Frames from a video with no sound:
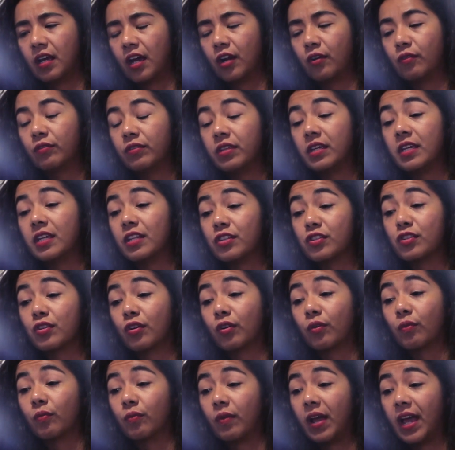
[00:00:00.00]
I don't think it's
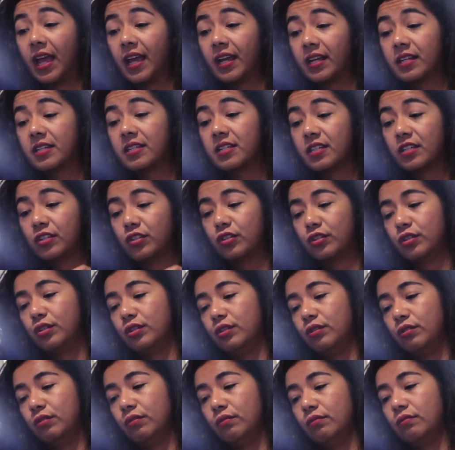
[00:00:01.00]
correct
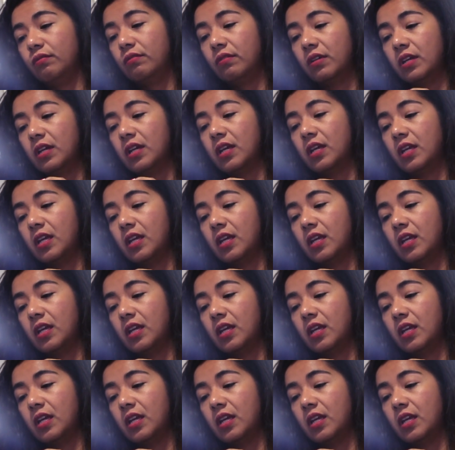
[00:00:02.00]
to